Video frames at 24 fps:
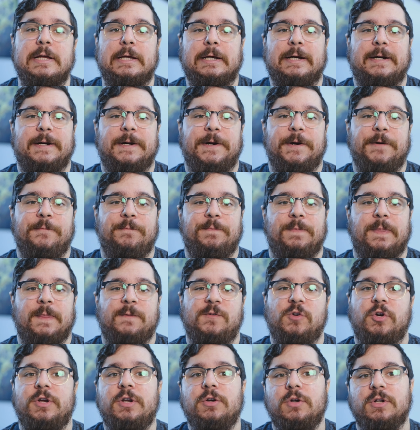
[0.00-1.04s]

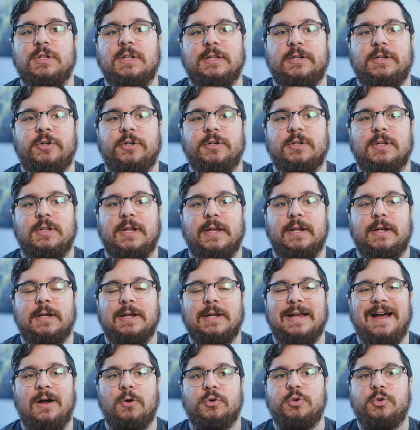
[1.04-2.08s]
So here you're going to learn
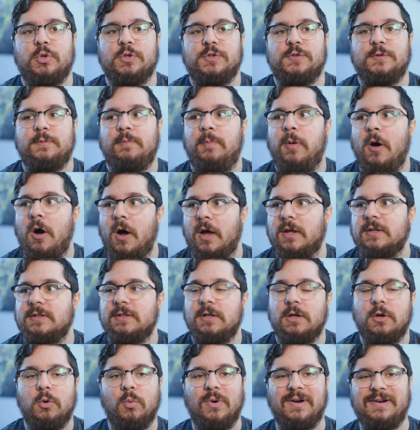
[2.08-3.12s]
how to
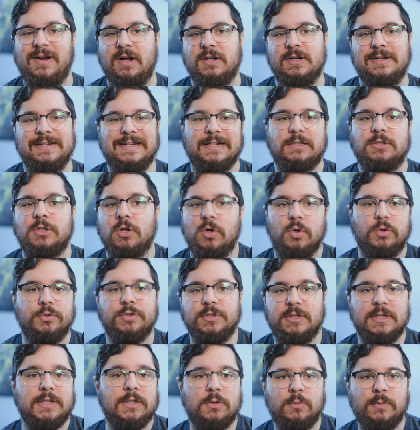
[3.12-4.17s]
spot what kind of netcode
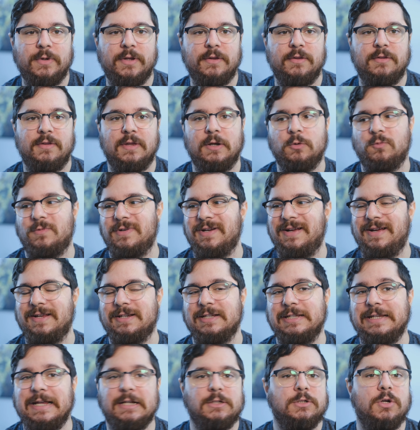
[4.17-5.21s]
you're dealing with and what
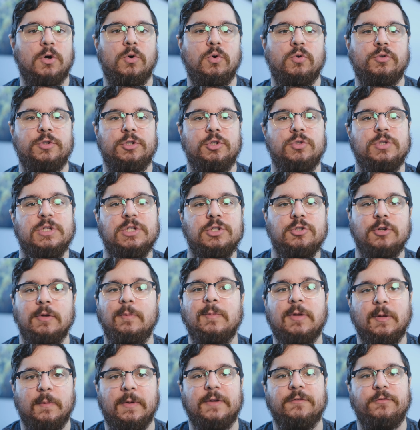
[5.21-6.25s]
kind of netcode you need to
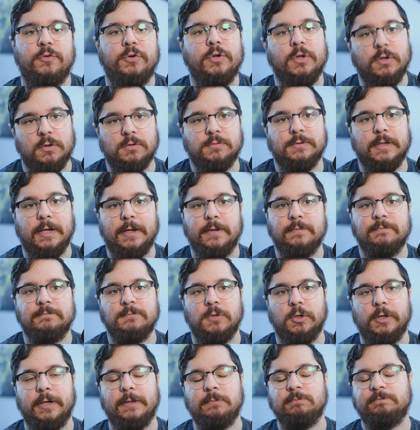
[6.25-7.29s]
implement for your own game.
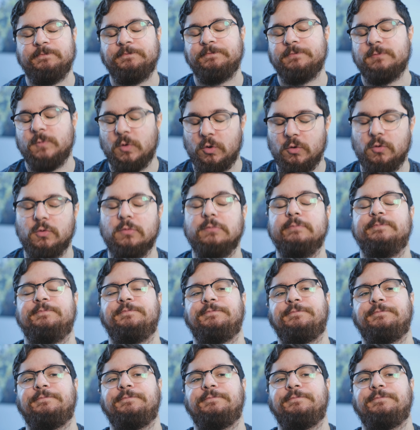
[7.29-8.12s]
Okay, cool.